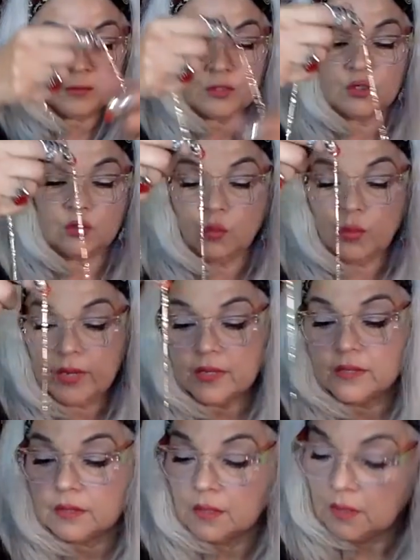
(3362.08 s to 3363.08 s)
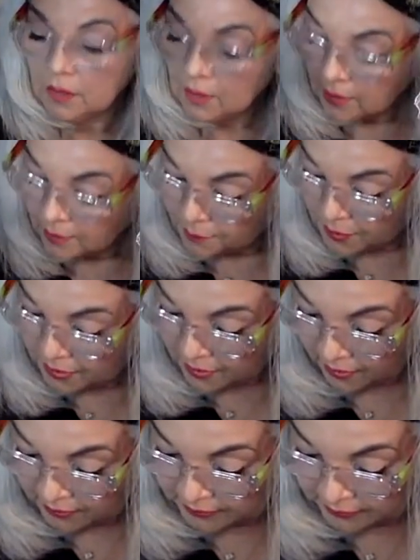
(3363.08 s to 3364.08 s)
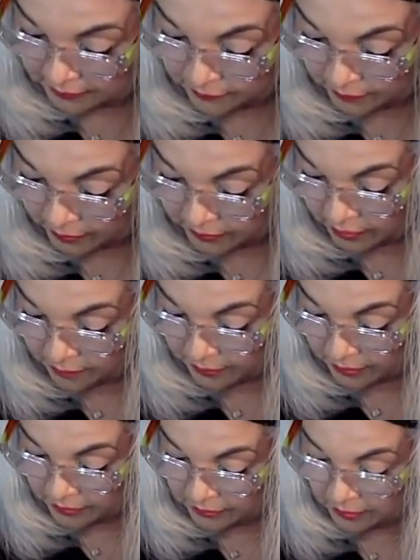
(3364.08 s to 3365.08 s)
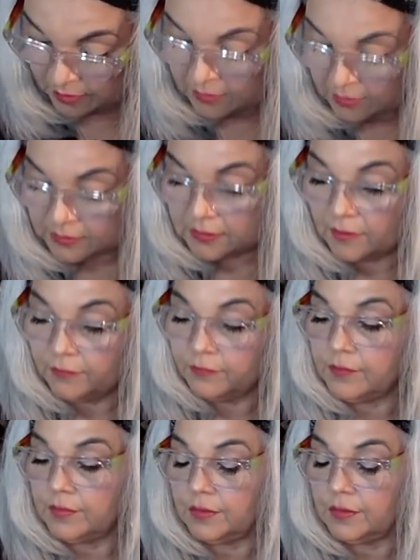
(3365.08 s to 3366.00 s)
that you went, because nine times out of 10, that stuff